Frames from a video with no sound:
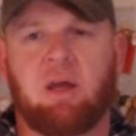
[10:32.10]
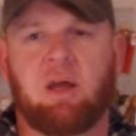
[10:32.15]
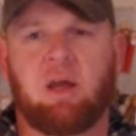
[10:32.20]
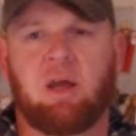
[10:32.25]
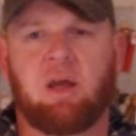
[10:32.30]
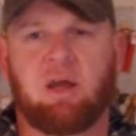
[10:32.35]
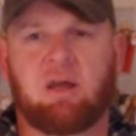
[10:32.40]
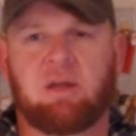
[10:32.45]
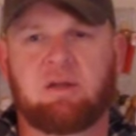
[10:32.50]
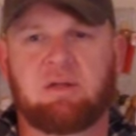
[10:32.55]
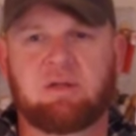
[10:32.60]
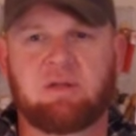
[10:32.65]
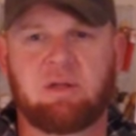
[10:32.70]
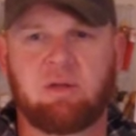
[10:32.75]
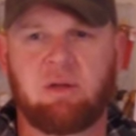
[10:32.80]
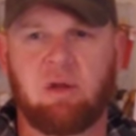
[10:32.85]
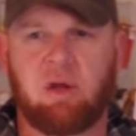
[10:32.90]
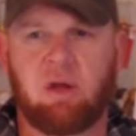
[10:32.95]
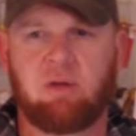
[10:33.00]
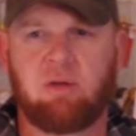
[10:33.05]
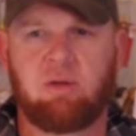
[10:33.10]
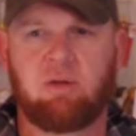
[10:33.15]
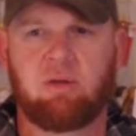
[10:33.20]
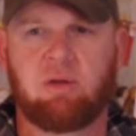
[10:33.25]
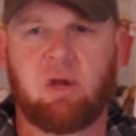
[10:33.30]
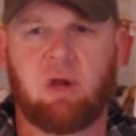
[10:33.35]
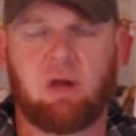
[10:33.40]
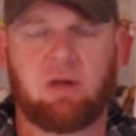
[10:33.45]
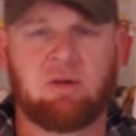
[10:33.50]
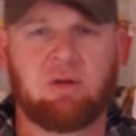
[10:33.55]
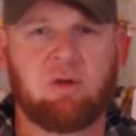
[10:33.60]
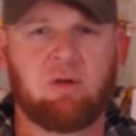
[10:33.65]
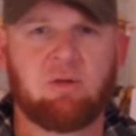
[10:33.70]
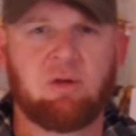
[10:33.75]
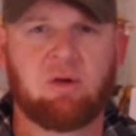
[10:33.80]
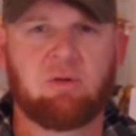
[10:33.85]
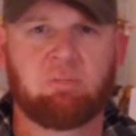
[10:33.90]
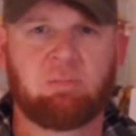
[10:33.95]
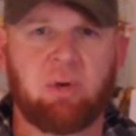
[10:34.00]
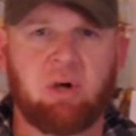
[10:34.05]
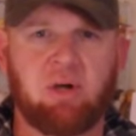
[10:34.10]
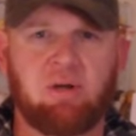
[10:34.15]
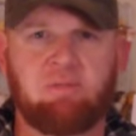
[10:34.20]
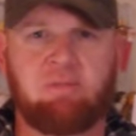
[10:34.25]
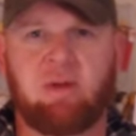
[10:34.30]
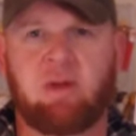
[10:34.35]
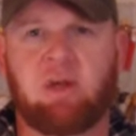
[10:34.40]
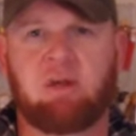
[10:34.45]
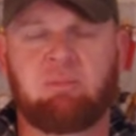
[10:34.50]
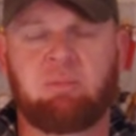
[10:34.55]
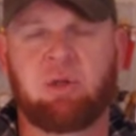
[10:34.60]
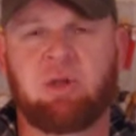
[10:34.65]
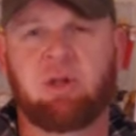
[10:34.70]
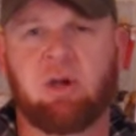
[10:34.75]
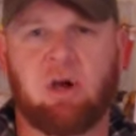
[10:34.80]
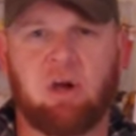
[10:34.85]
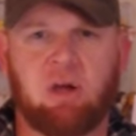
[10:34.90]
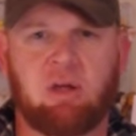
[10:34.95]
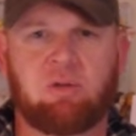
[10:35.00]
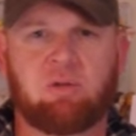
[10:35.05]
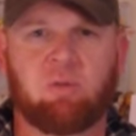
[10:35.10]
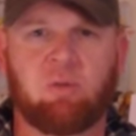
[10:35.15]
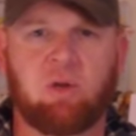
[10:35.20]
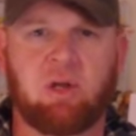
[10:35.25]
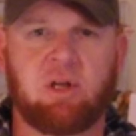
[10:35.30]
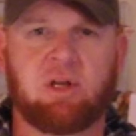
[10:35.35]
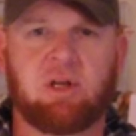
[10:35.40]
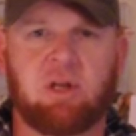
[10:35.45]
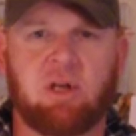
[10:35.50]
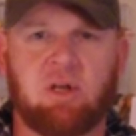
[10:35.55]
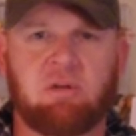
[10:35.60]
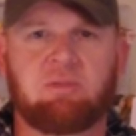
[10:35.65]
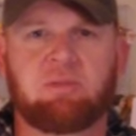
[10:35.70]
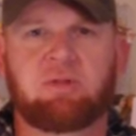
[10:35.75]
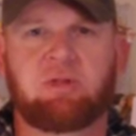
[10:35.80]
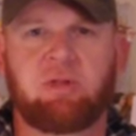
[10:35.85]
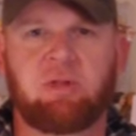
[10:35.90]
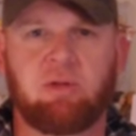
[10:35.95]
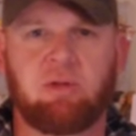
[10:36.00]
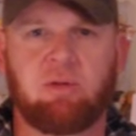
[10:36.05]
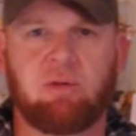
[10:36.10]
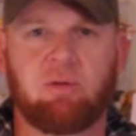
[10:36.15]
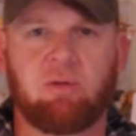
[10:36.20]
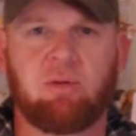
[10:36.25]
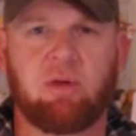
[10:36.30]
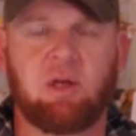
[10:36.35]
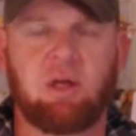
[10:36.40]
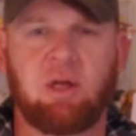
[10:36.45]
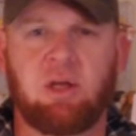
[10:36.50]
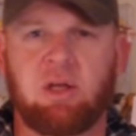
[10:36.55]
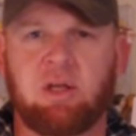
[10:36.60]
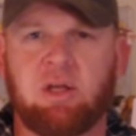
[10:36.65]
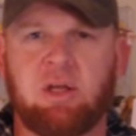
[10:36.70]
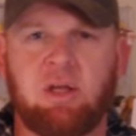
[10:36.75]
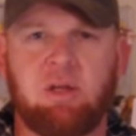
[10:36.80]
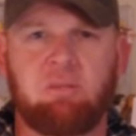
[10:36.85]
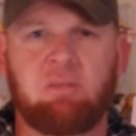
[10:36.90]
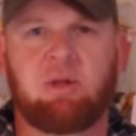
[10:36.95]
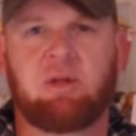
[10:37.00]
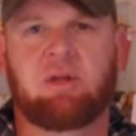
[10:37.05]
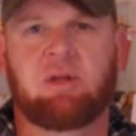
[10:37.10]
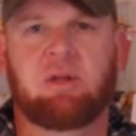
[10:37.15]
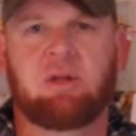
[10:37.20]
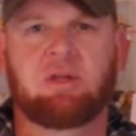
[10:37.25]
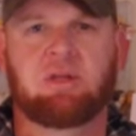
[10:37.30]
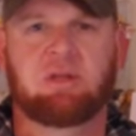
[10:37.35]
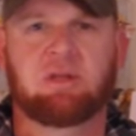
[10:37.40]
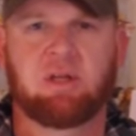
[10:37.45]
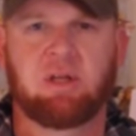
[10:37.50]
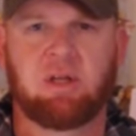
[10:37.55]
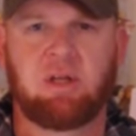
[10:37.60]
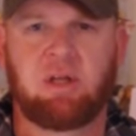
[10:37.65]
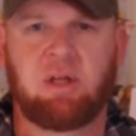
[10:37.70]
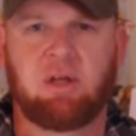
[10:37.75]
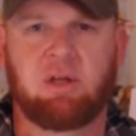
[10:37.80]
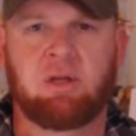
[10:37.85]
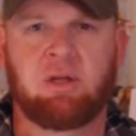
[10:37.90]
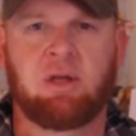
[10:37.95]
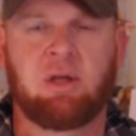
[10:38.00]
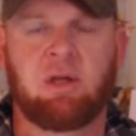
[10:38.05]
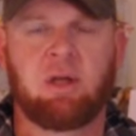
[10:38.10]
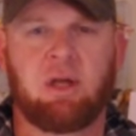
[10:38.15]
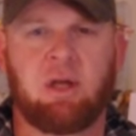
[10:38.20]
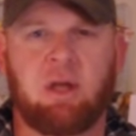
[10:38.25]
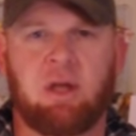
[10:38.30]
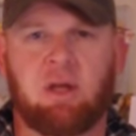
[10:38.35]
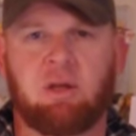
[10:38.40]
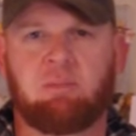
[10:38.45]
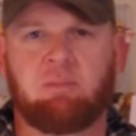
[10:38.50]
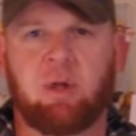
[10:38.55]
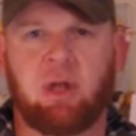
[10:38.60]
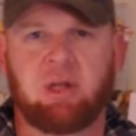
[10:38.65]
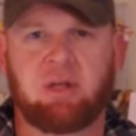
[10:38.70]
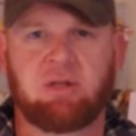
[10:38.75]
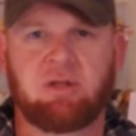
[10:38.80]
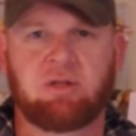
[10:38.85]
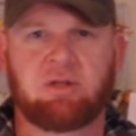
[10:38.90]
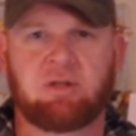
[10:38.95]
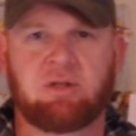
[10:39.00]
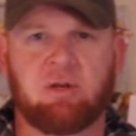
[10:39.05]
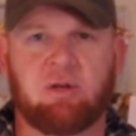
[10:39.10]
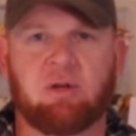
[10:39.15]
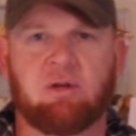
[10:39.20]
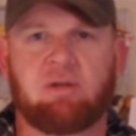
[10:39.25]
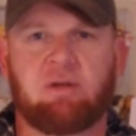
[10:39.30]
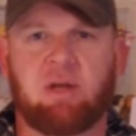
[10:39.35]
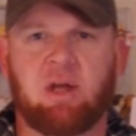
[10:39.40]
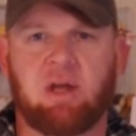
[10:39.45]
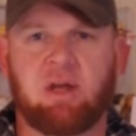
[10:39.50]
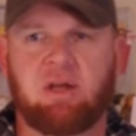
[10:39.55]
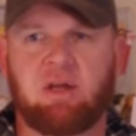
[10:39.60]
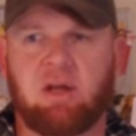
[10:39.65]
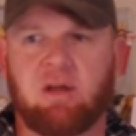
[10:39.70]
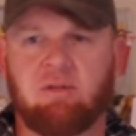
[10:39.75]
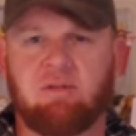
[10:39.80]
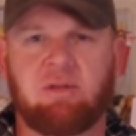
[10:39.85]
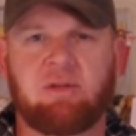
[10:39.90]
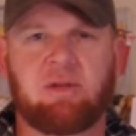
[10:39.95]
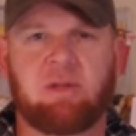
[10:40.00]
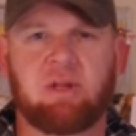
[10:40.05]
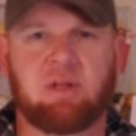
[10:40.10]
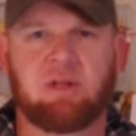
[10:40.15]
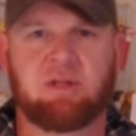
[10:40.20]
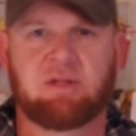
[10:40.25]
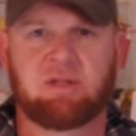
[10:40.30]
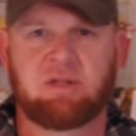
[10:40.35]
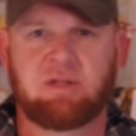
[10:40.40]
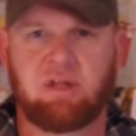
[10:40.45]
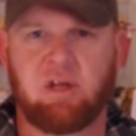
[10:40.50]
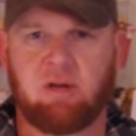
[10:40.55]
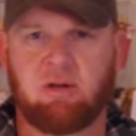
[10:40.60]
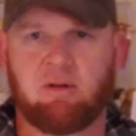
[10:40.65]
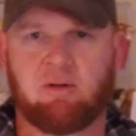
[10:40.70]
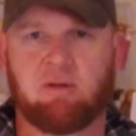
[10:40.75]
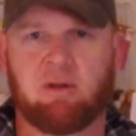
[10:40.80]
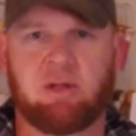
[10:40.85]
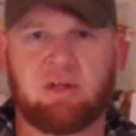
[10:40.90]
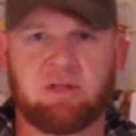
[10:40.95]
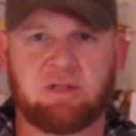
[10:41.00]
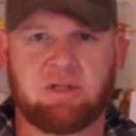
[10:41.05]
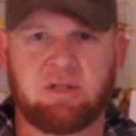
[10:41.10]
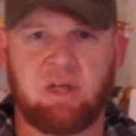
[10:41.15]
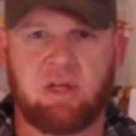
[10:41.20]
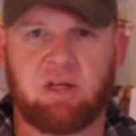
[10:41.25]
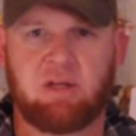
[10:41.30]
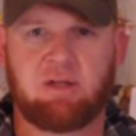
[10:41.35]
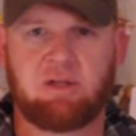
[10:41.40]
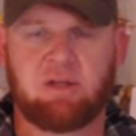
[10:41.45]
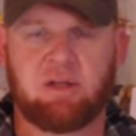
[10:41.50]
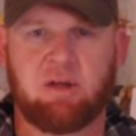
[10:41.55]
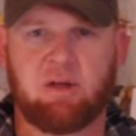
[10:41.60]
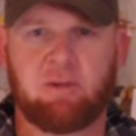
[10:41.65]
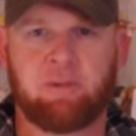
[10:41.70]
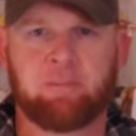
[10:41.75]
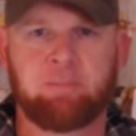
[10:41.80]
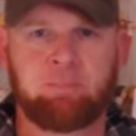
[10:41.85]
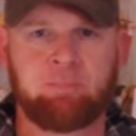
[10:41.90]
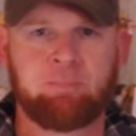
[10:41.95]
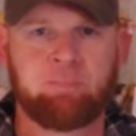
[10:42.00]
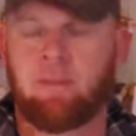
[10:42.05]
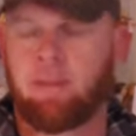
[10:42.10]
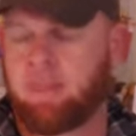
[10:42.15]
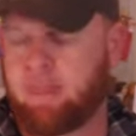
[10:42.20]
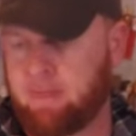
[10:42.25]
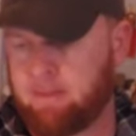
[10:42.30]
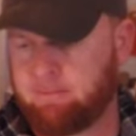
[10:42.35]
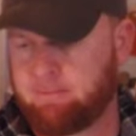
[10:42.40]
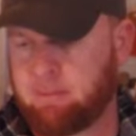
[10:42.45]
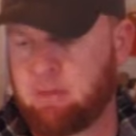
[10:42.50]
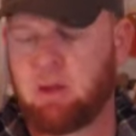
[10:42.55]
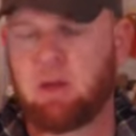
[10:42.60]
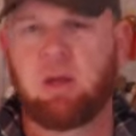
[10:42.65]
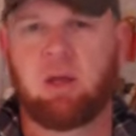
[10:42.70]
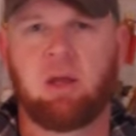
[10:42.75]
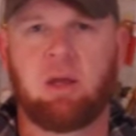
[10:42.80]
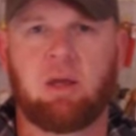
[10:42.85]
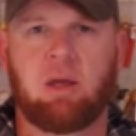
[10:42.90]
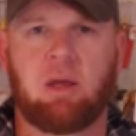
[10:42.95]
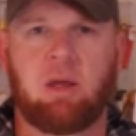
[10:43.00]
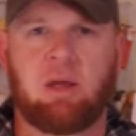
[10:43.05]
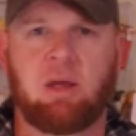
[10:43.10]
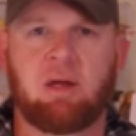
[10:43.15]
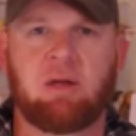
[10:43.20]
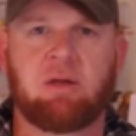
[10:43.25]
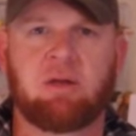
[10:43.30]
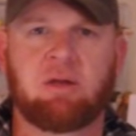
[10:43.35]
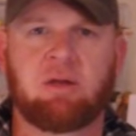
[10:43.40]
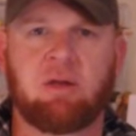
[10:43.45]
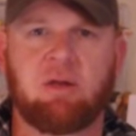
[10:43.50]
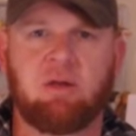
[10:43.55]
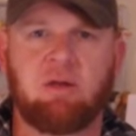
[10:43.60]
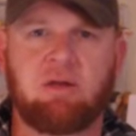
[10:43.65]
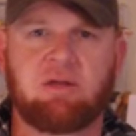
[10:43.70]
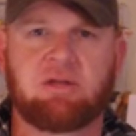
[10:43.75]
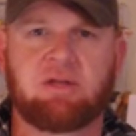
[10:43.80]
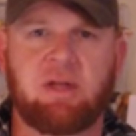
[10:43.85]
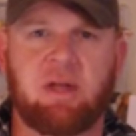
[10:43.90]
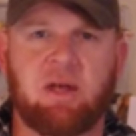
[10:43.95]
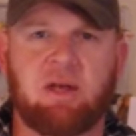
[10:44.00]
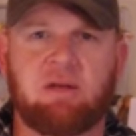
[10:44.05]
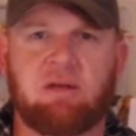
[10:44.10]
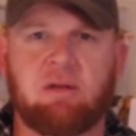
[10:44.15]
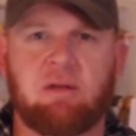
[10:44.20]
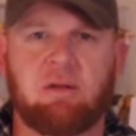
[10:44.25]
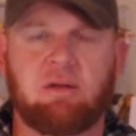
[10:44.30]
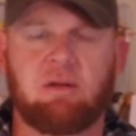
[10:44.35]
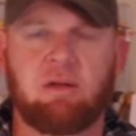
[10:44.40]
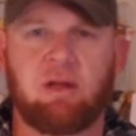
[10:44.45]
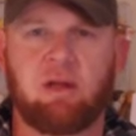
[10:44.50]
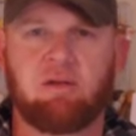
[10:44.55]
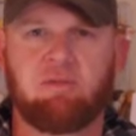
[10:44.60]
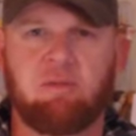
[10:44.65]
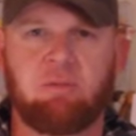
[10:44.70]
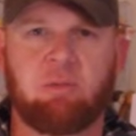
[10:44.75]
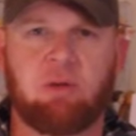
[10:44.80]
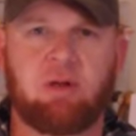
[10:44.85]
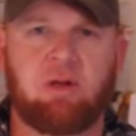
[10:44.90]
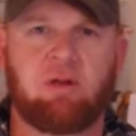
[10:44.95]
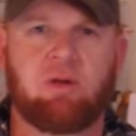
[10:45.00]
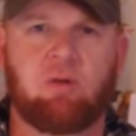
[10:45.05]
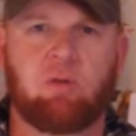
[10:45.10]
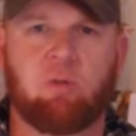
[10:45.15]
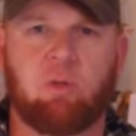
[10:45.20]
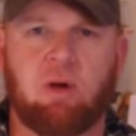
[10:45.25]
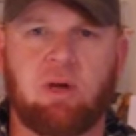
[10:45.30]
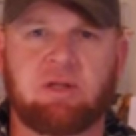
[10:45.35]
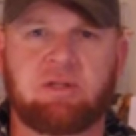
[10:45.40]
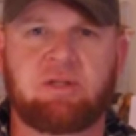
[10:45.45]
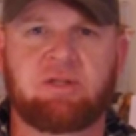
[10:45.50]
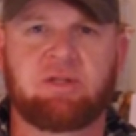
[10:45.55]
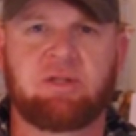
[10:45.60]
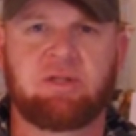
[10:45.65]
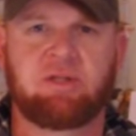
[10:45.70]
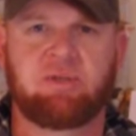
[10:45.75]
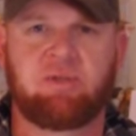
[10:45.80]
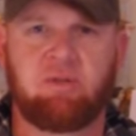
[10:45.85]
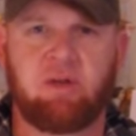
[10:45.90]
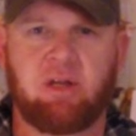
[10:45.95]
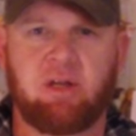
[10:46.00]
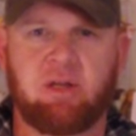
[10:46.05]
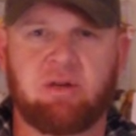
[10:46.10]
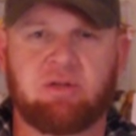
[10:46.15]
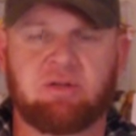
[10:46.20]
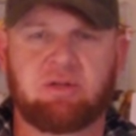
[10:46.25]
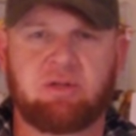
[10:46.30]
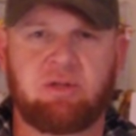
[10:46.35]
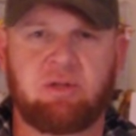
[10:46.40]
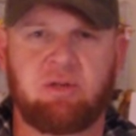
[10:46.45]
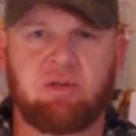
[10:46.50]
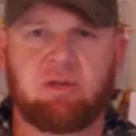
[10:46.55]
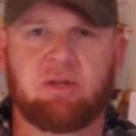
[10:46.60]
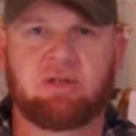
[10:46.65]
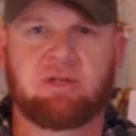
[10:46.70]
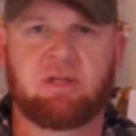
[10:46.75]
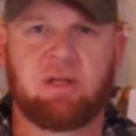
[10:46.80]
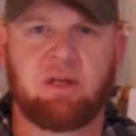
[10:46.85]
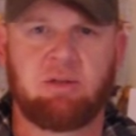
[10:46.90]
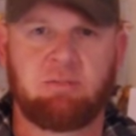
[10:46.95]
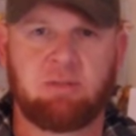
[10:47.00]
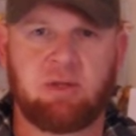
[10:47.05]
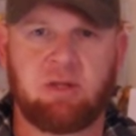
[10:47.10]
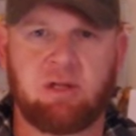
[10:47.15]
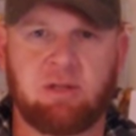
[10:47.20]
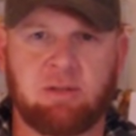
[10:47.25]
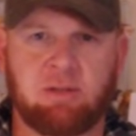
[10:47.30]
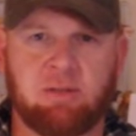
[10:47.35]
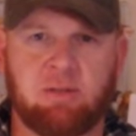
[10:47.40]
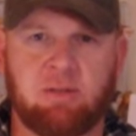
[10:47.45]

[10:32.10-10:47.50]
and I go above and beyond when it comes to keeping things clean and making sure that everything is sterile and sanitary. And I encourage that everybody who watches these videos do the same thing.